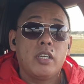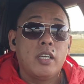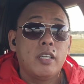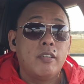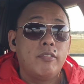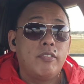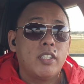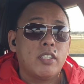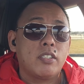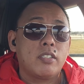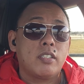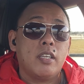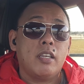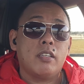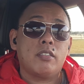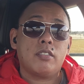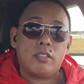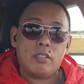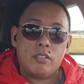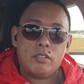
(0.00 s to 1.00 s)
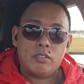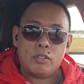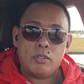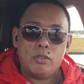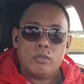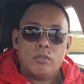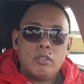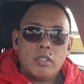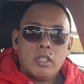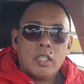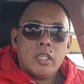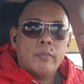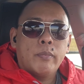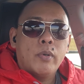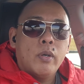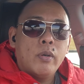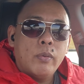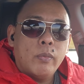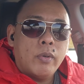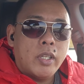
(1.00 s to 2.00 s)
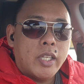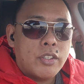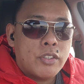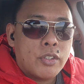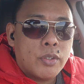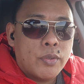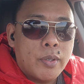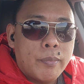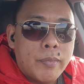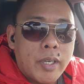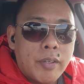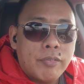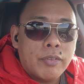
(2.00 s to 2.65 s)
of this test. So, give me a moment while I turn on my